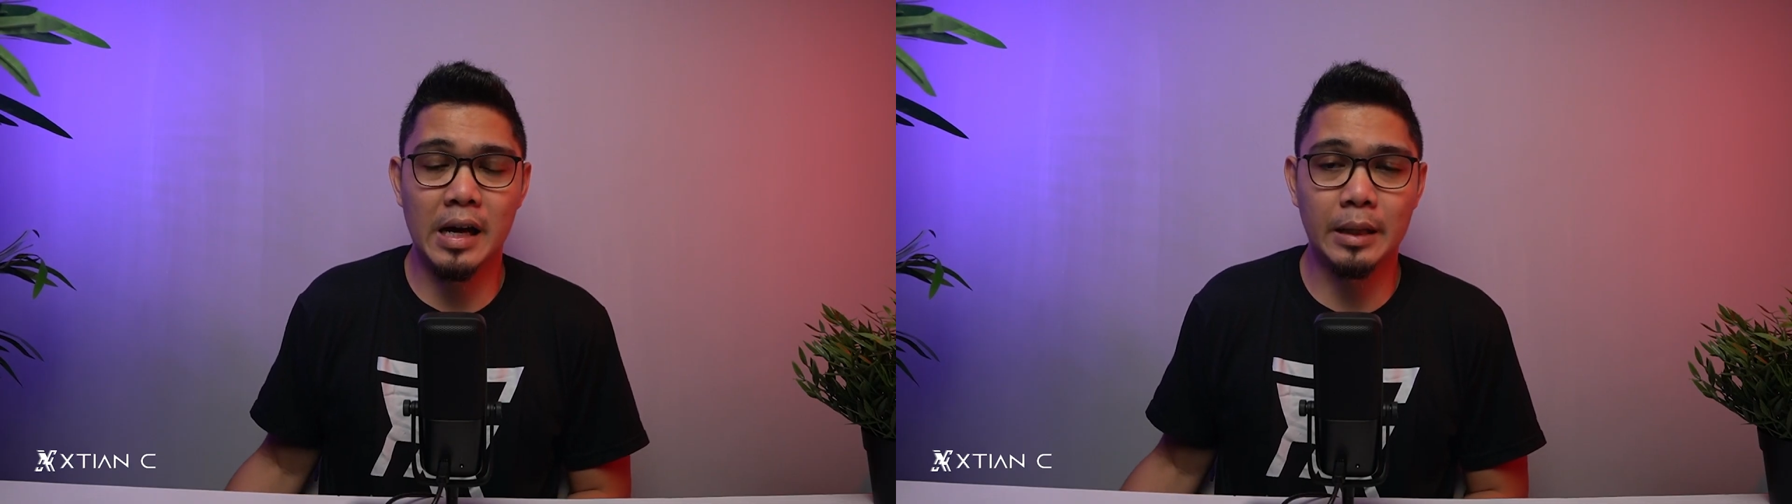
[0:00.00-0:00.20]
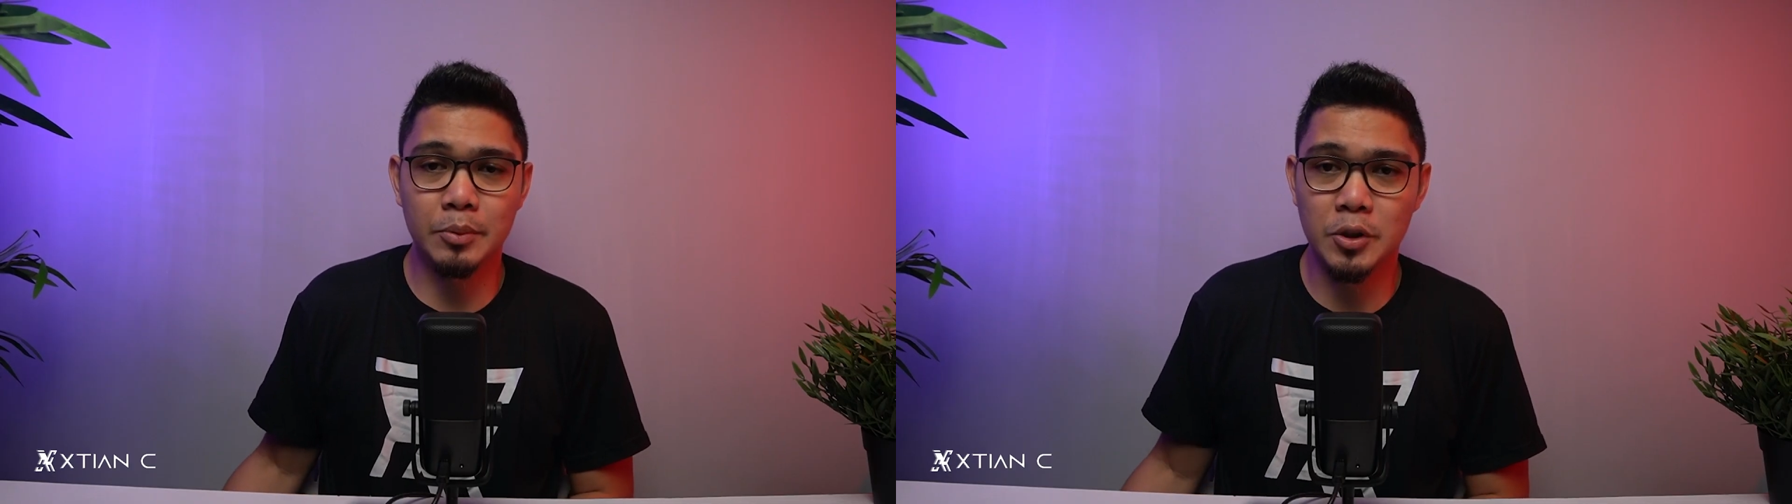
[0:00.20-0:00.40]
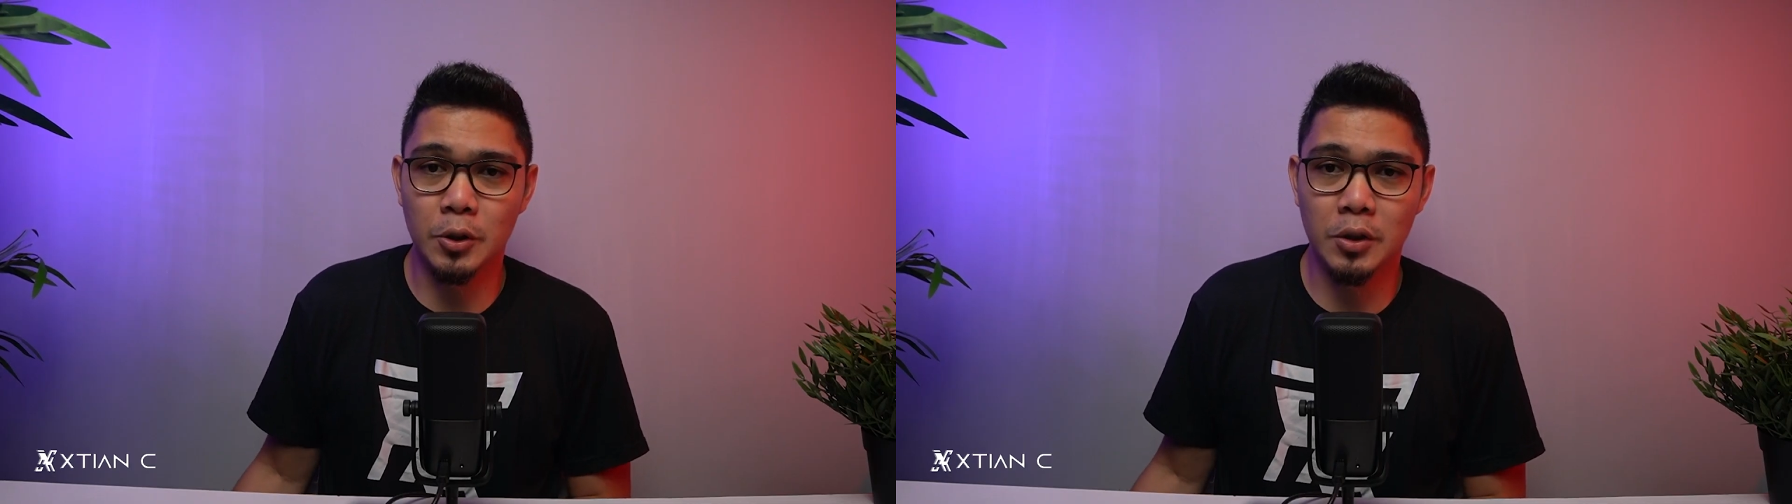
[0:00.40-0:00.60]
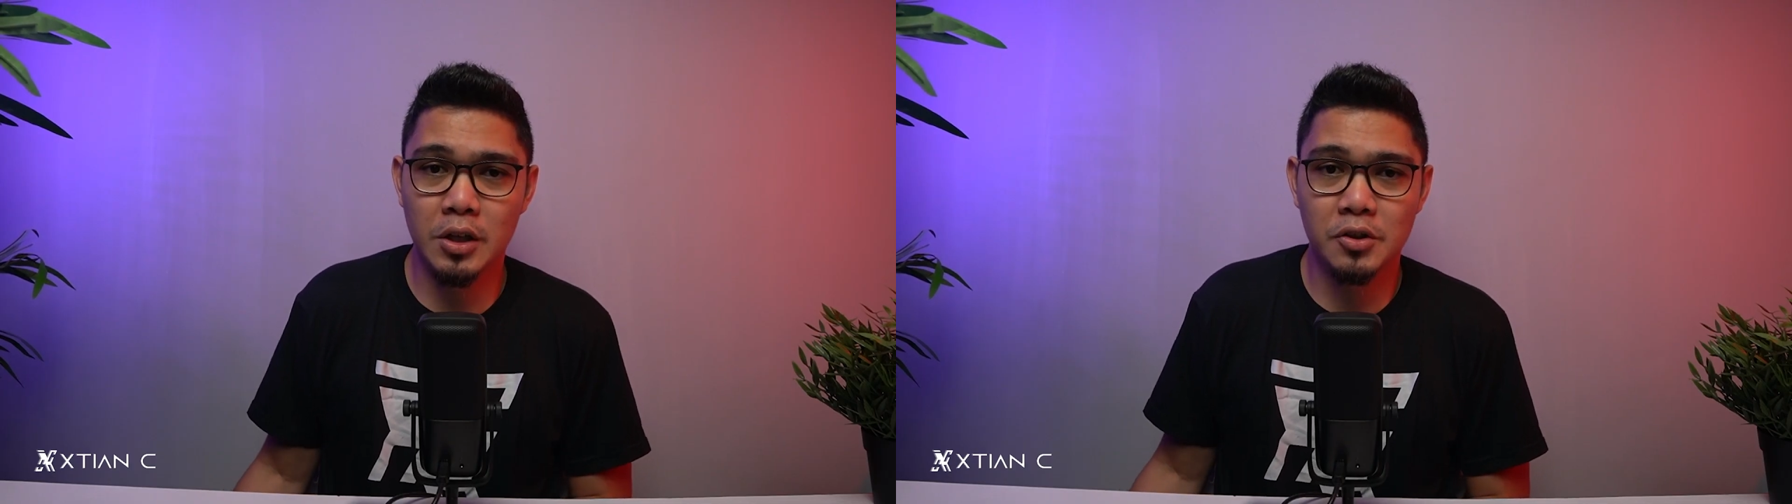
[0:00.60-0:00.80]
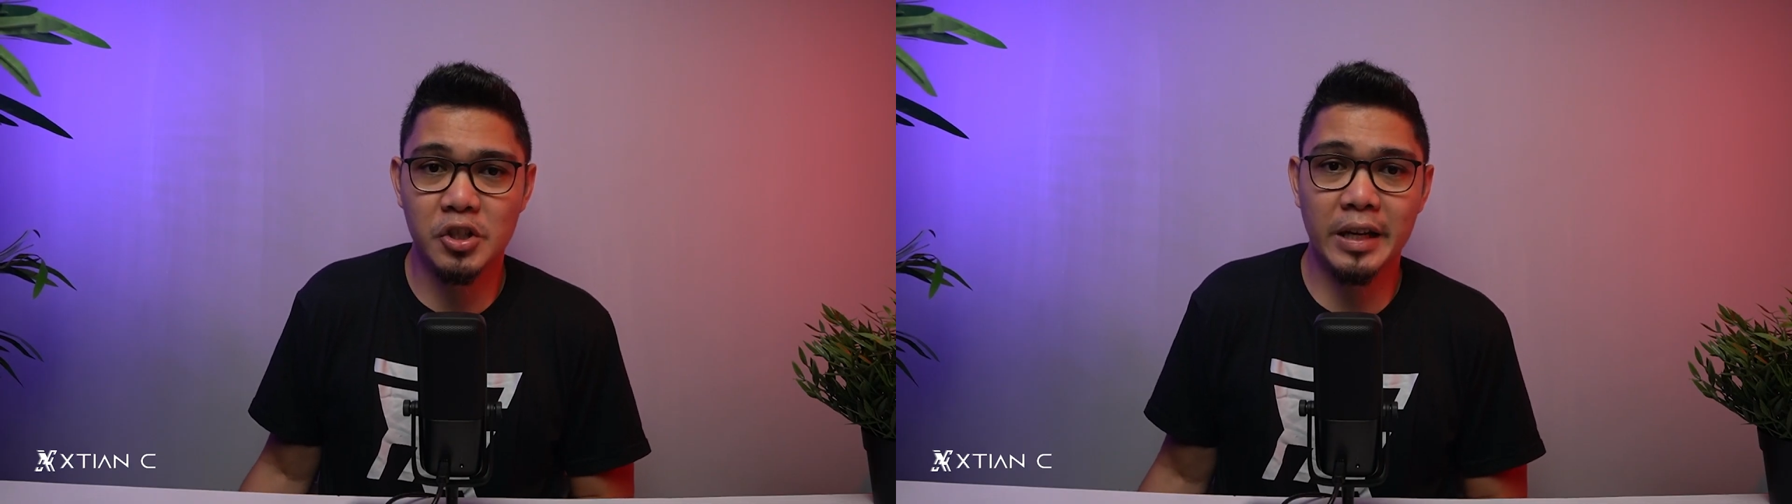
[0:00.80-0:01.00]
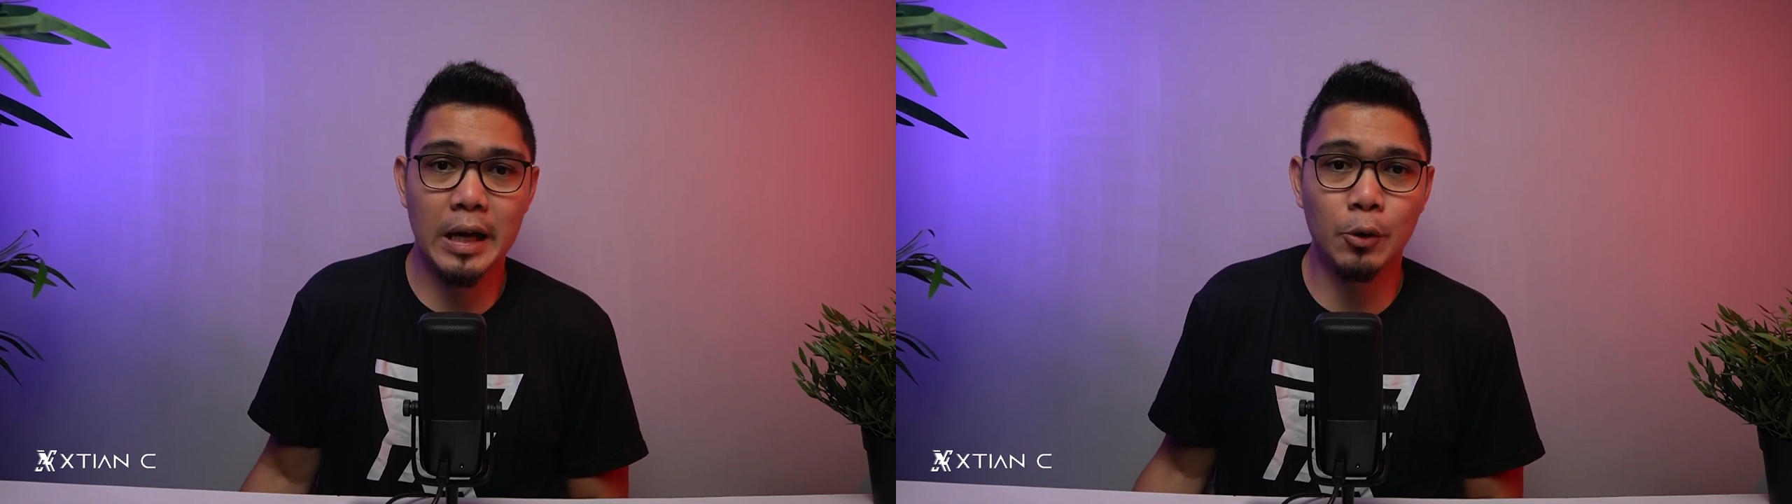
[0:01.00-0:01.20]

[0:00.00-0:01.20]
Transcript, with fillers: hanap nyo, check